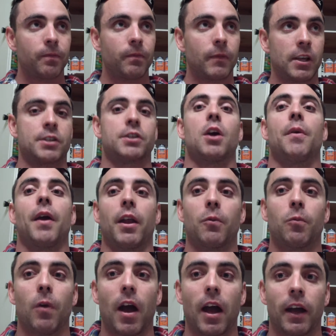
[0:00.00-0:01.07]
they're so out
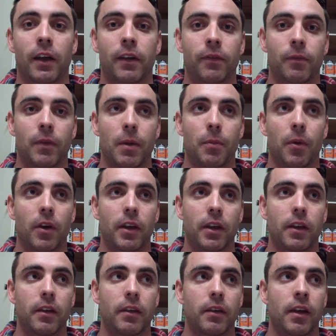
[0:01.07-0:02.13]
of whack from their
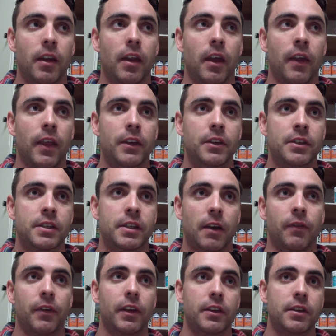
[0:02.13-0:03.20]
body and they're just
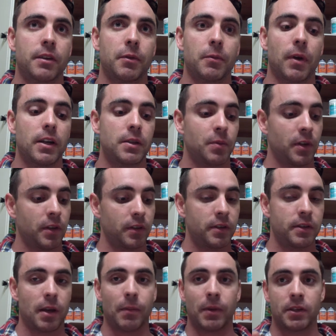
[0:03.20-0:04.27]
suffering in so many ways
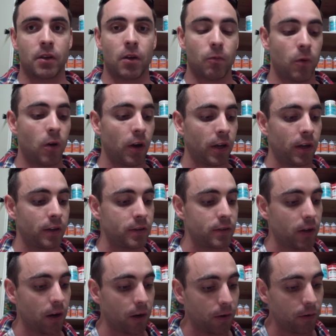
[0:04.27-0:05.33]
because something's not working.
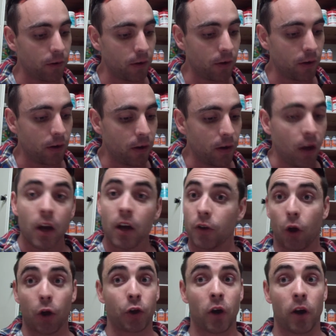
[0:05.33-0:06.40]
So
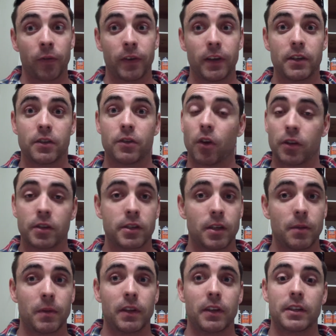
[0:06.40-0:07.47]
no coffees, no
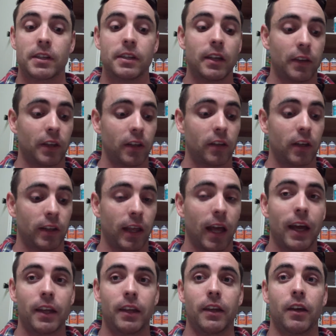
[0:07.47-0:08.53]
stimulants, nothing like
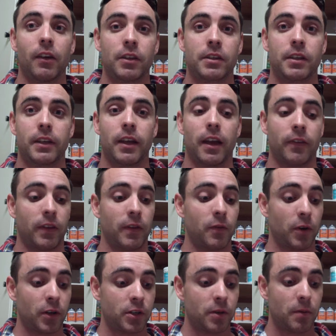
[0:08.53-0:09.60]
that. Honestly, you have to have
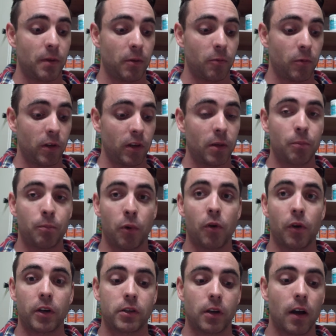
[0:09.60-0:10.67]
an extremely, really
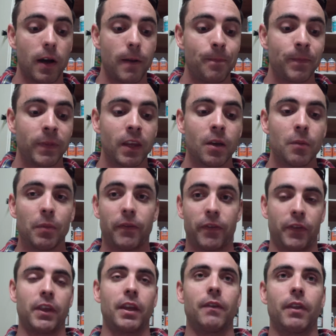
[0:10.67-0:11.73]
boring diet. But if
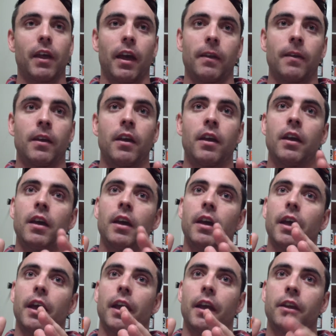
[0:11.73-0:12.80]
you think of that,
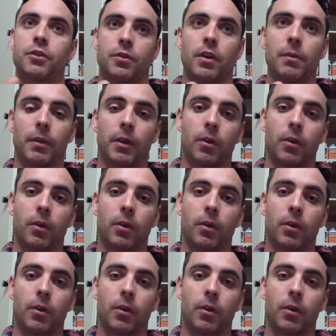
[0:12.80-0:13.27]
extremely